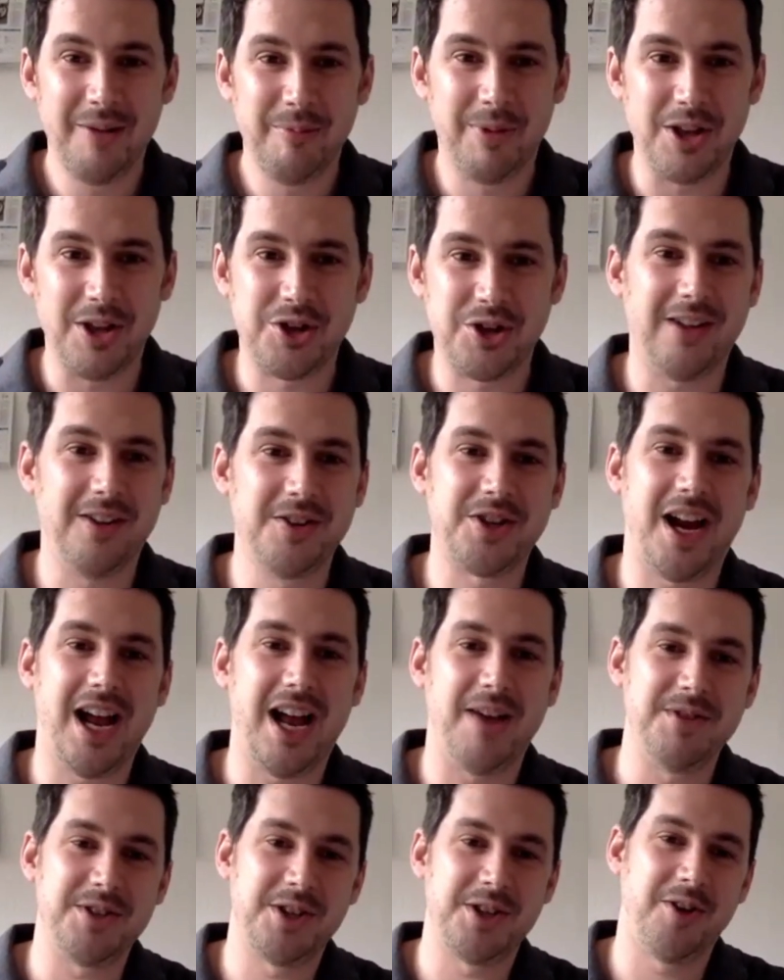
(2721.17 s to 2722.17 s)
But the challenge I
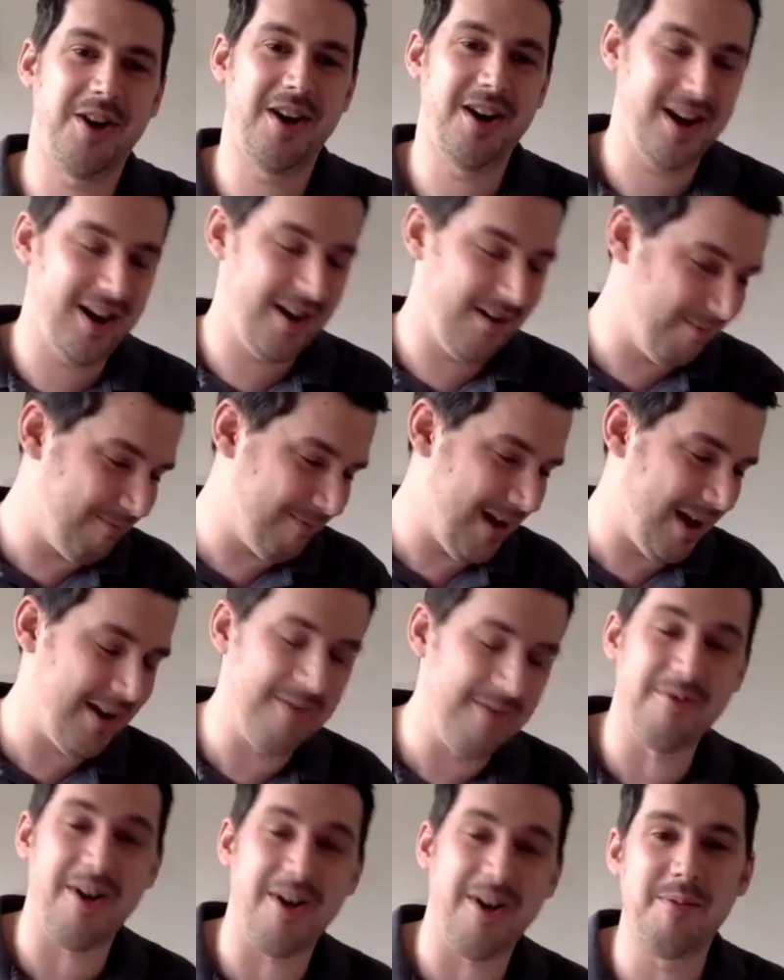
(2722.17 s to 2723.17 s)
have is creating an
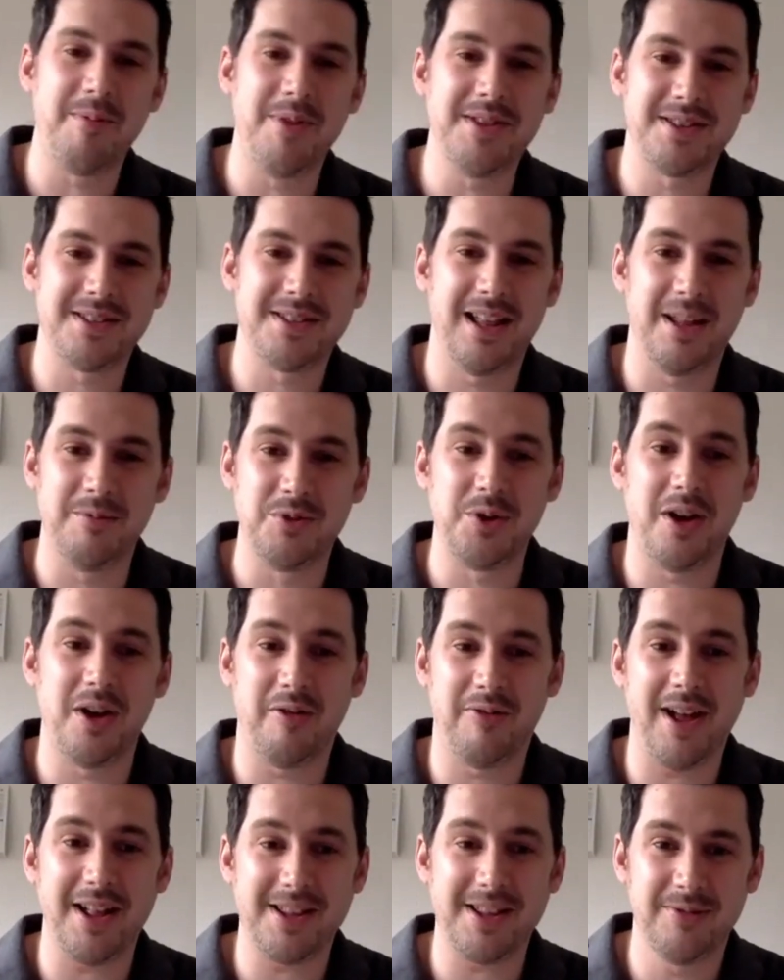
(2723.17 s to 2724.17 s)
environment to let them do it
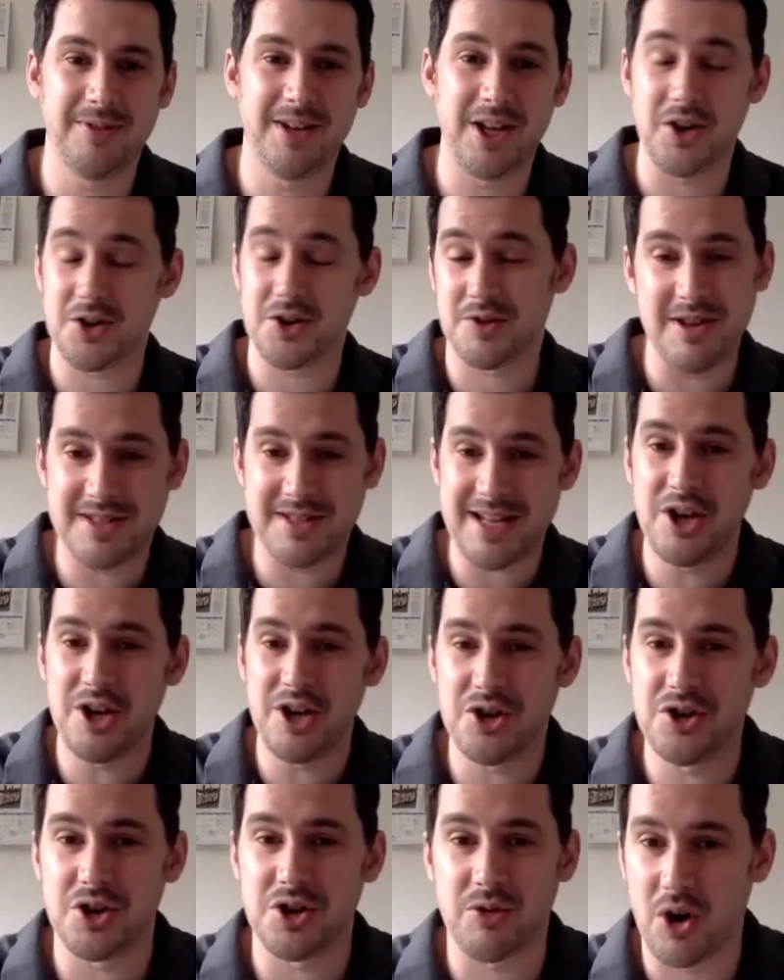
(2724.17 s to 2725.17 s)
effectively, because their
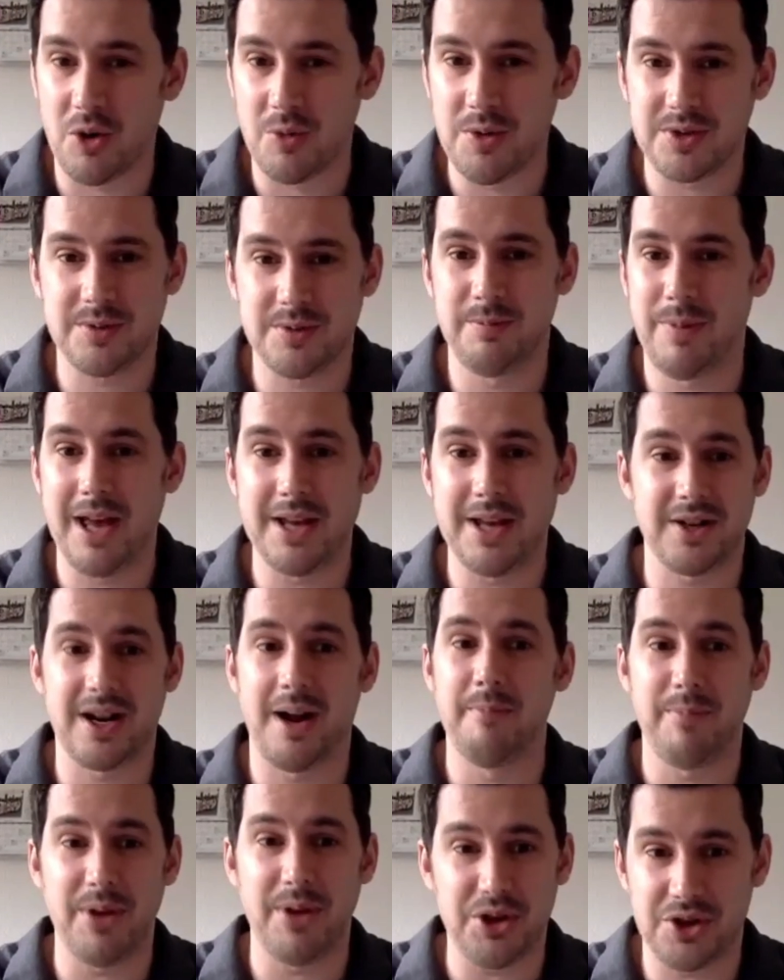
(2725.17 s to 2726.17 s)
intentions are always based
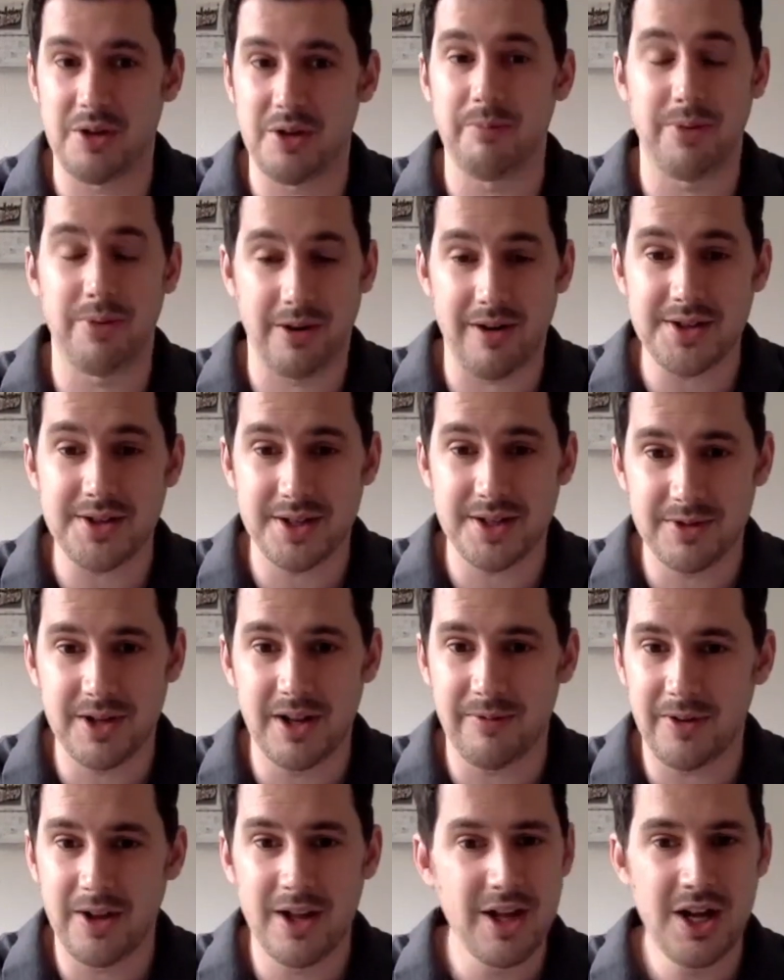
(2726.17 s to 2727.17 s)
on ambition and
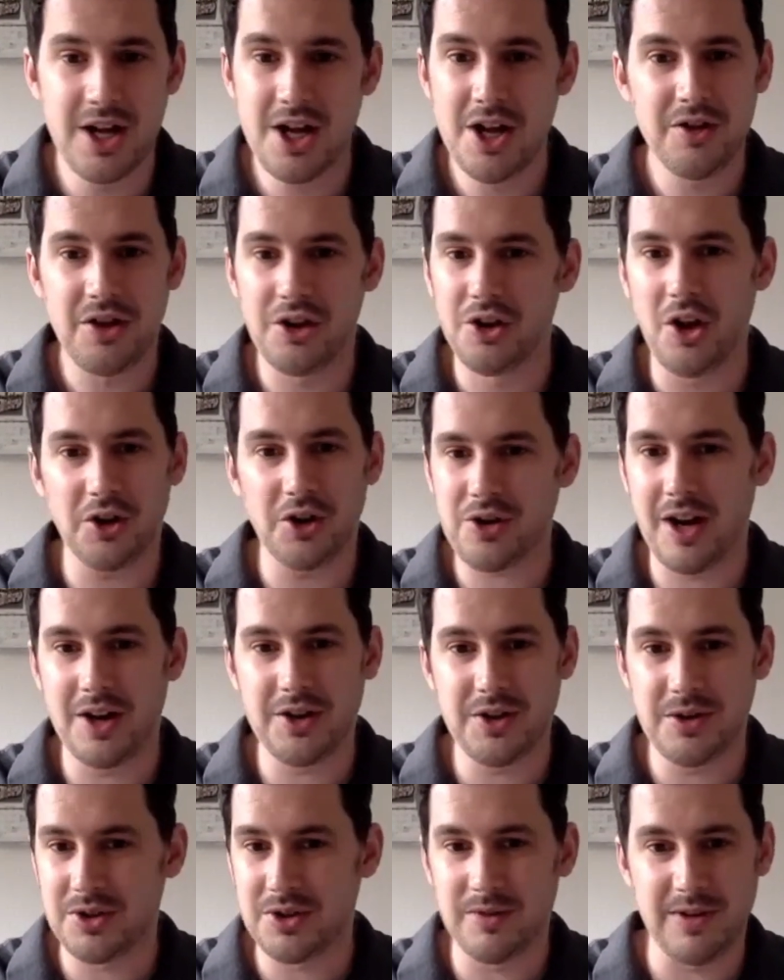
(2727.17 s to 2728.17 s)
progressiveness. They're not trying
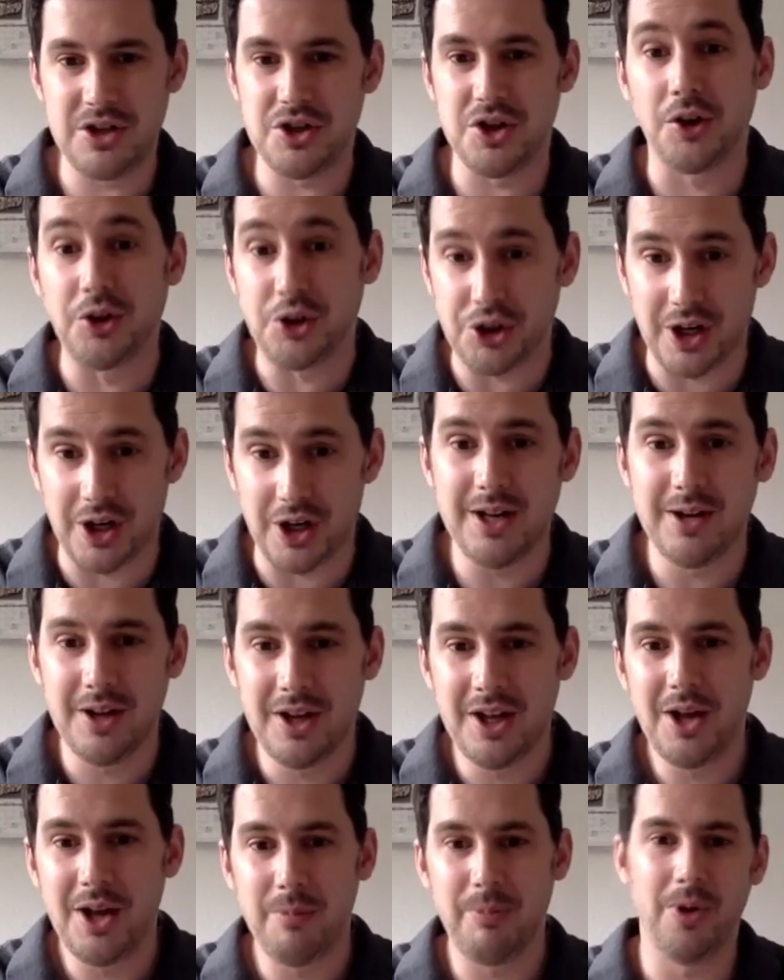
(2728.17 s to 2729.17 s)
to do something dodgy,
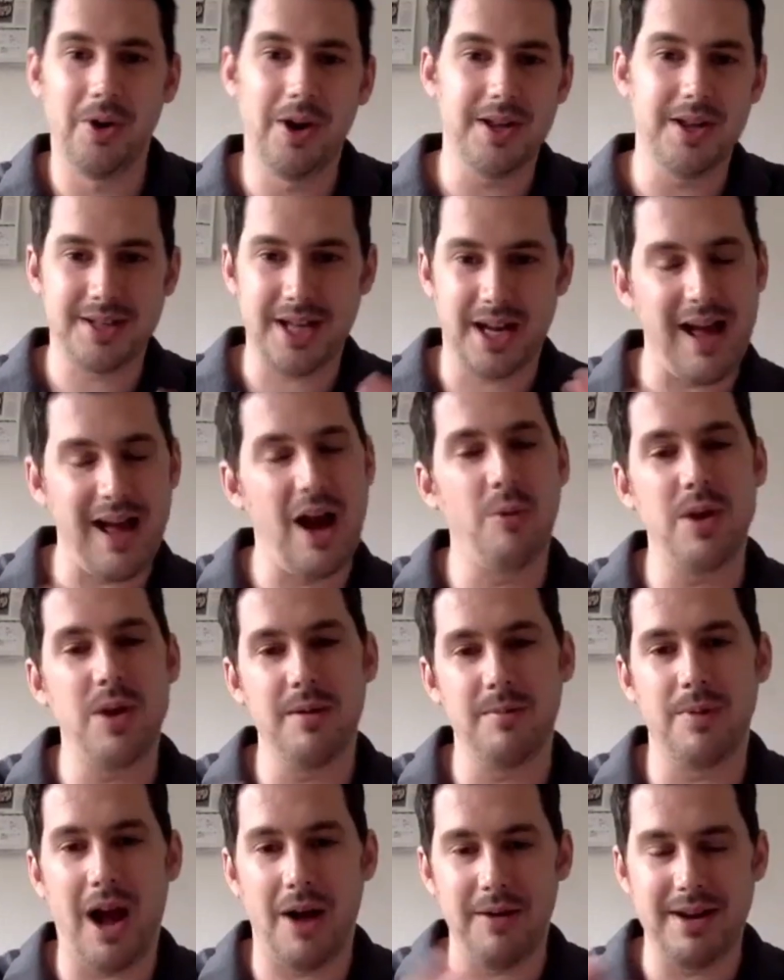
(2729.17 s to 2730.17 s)
but it's kind of how
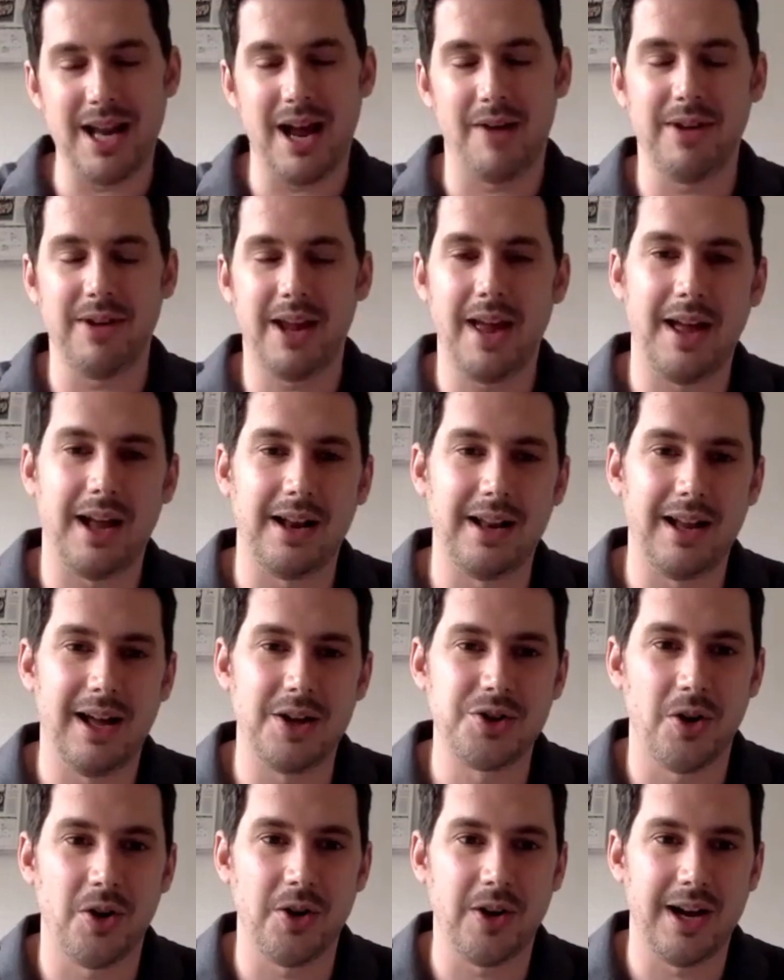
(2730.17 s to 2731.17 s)
you navigate that
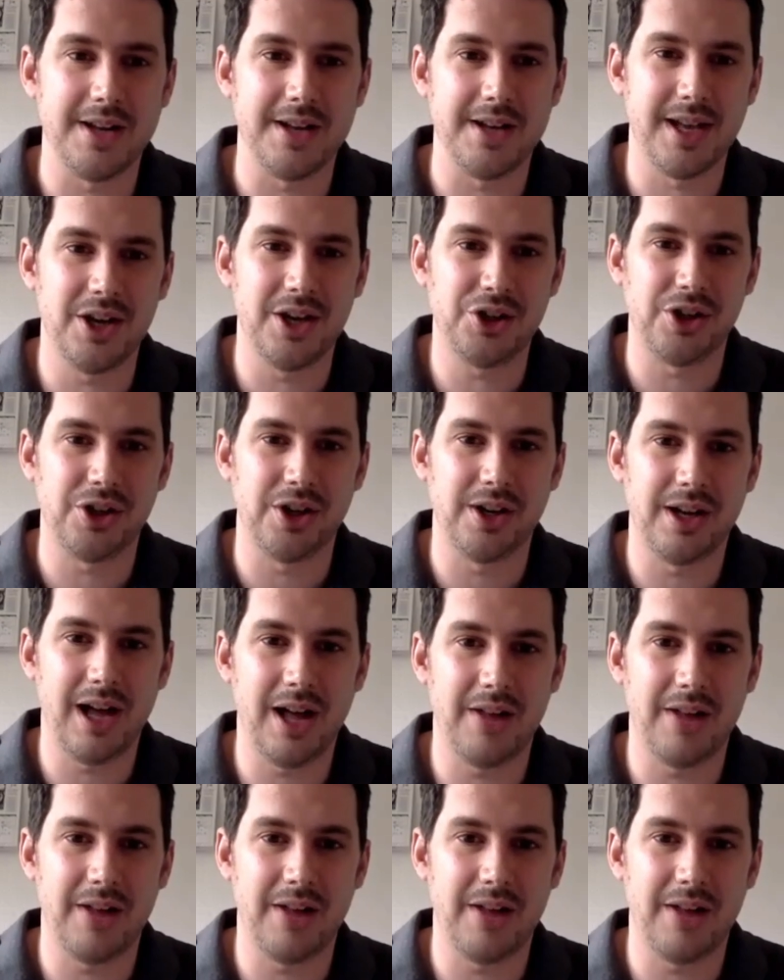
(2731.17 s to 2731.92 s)
large organization.